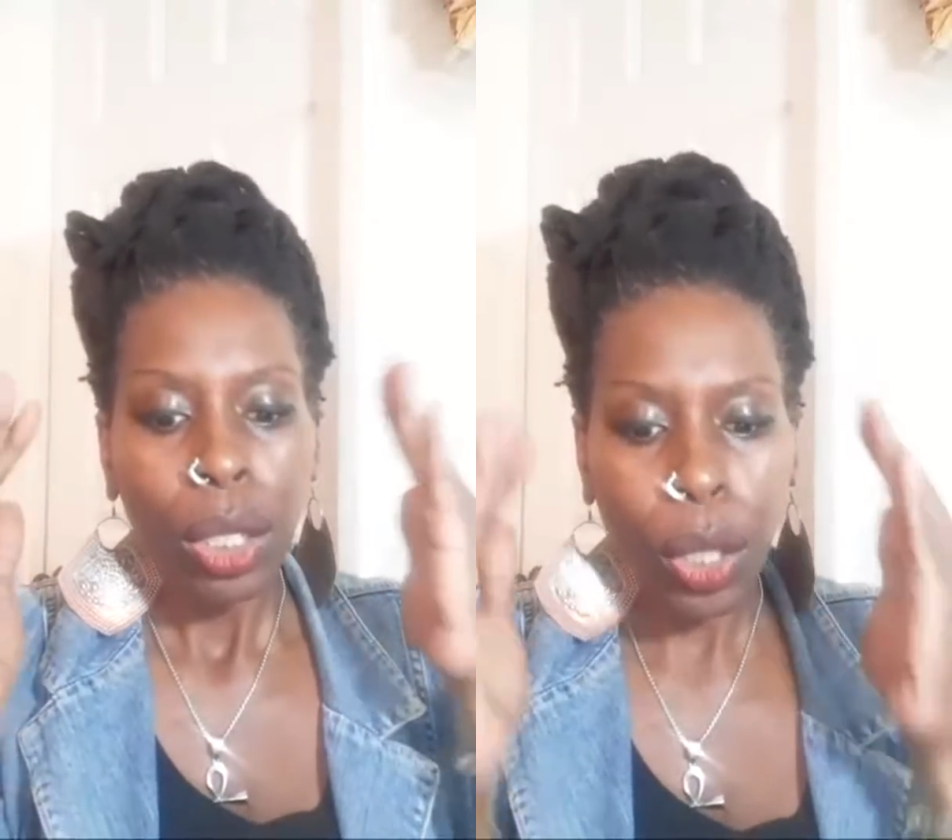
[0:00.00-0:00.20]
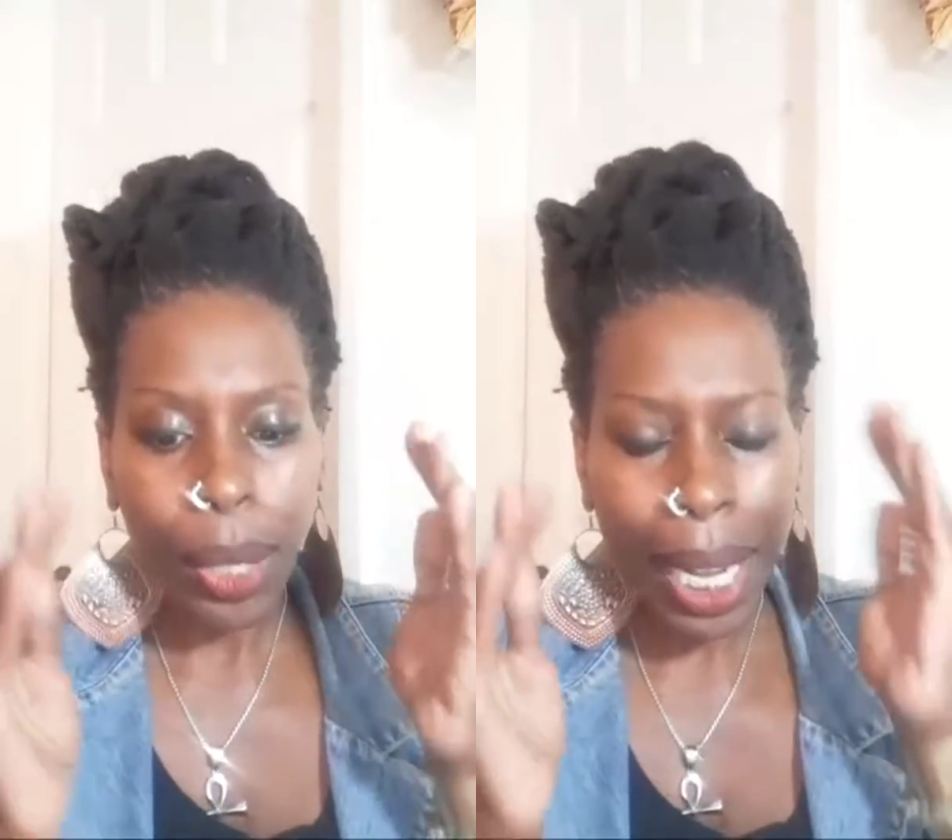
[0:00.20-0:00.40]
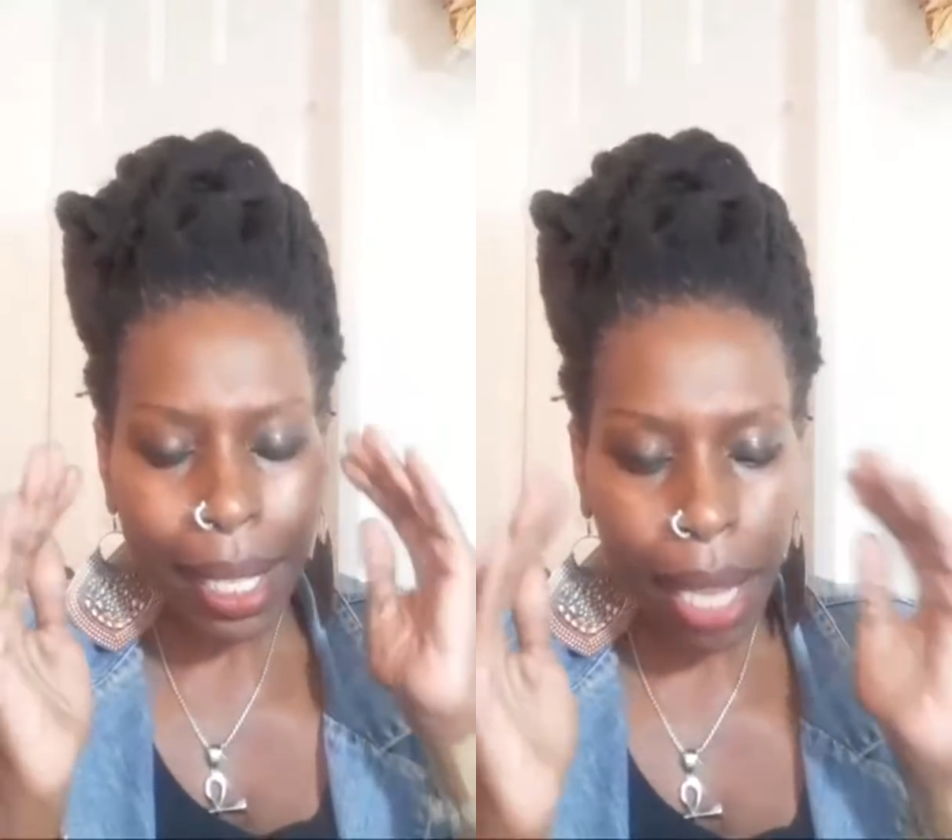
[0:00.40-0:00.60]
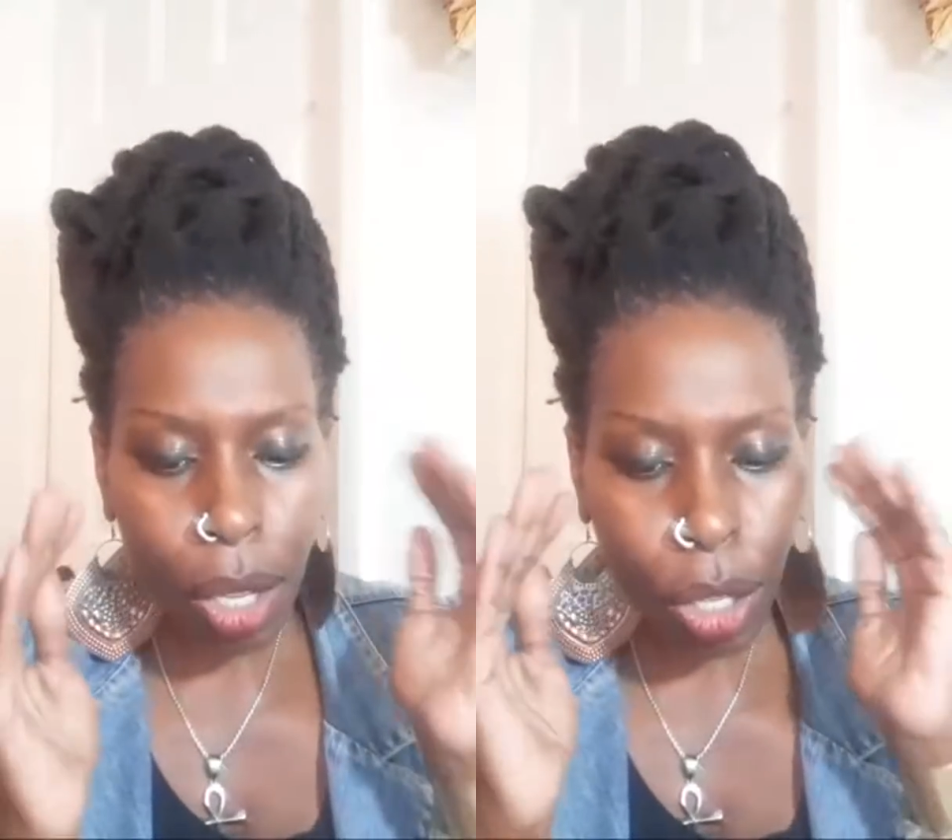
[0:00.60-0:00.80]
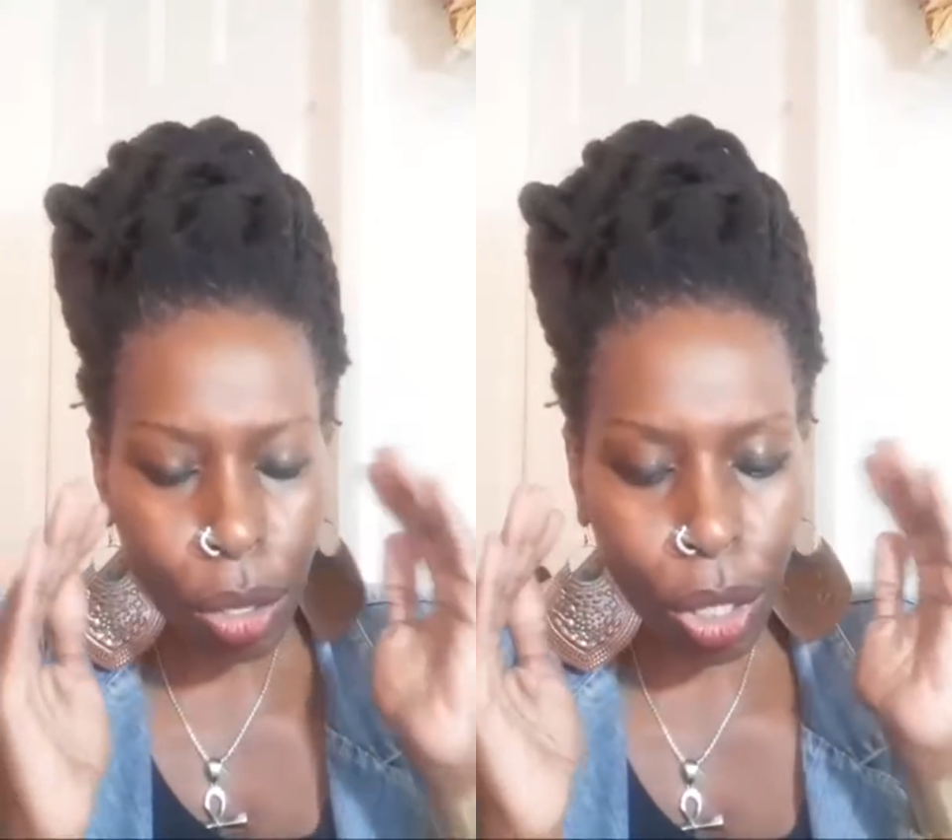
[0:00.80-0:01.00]
Don't I
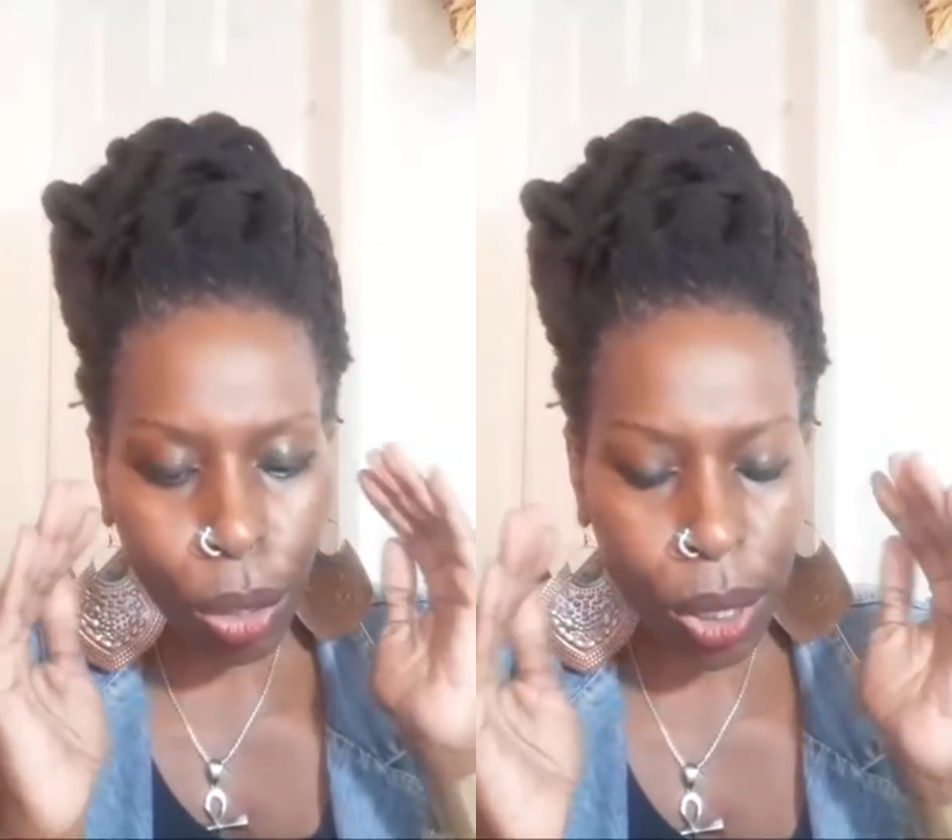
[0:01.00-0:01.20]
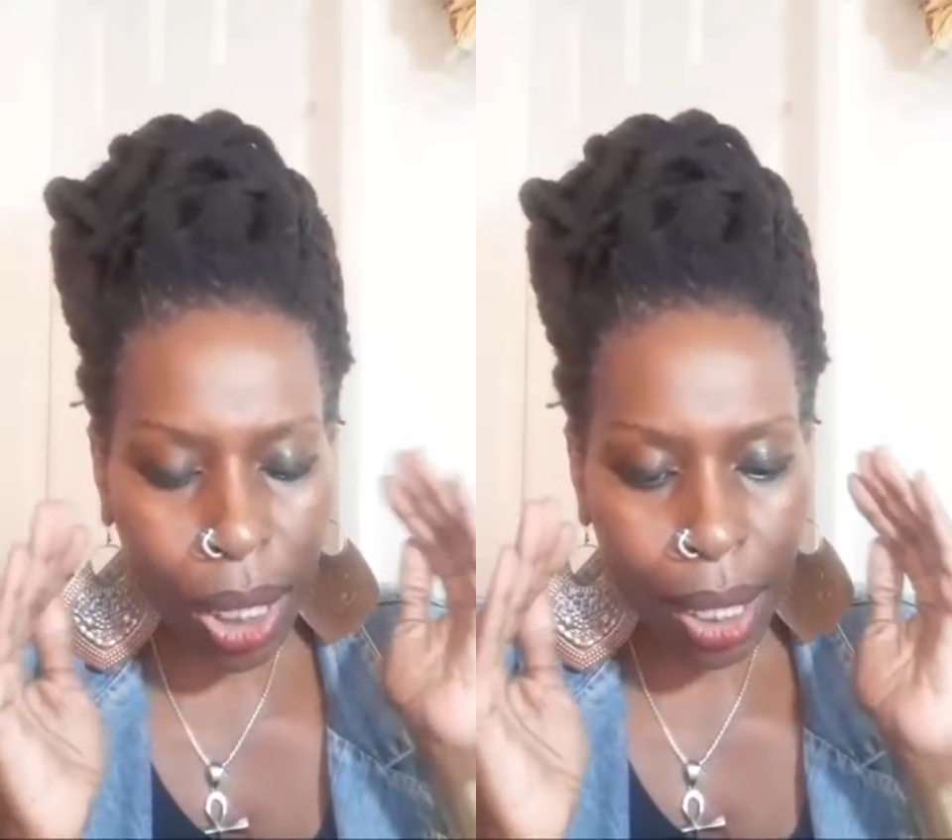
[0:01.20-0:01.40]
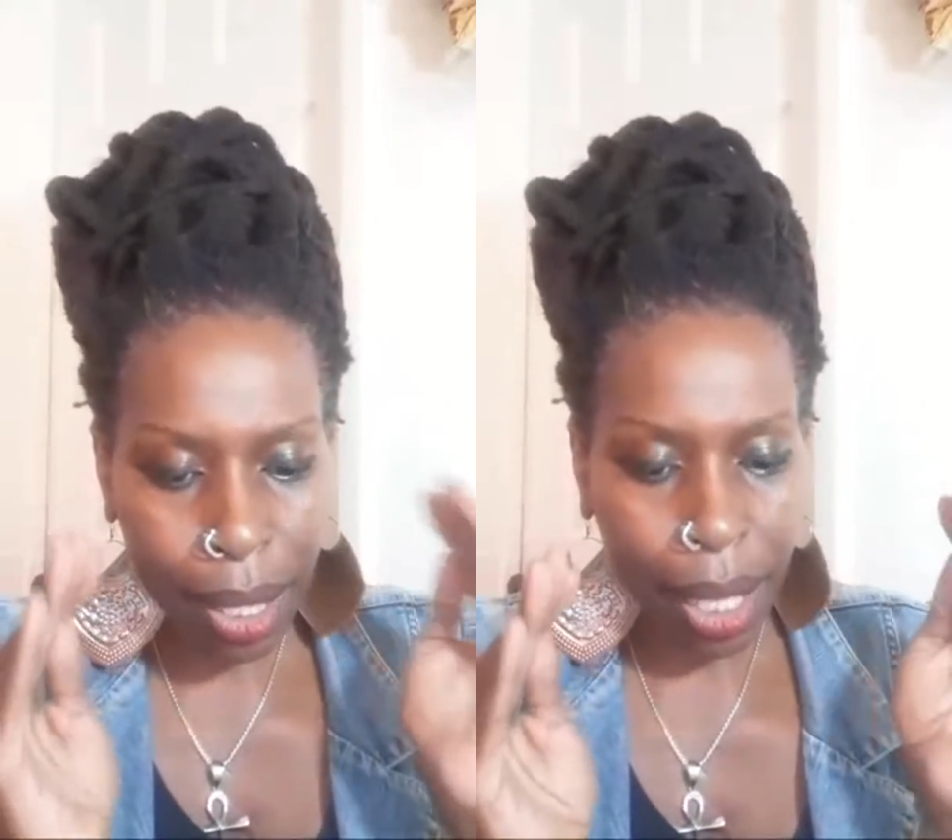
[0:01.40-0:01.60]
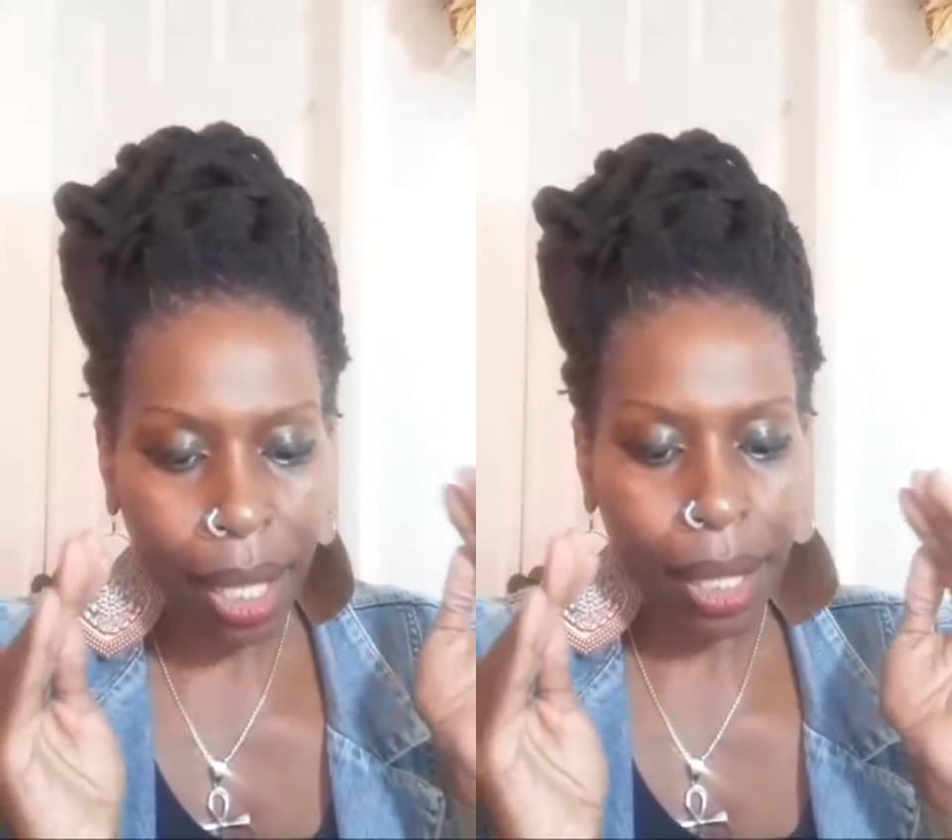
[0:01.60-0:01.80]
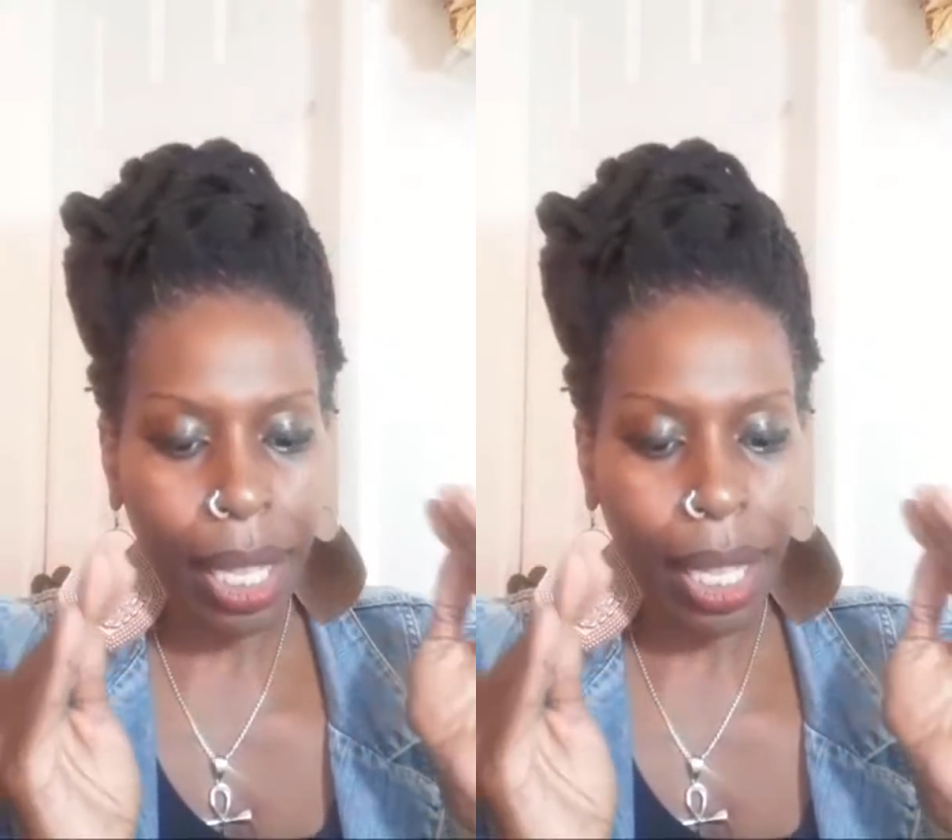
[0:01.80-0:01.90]
tell you, UGC,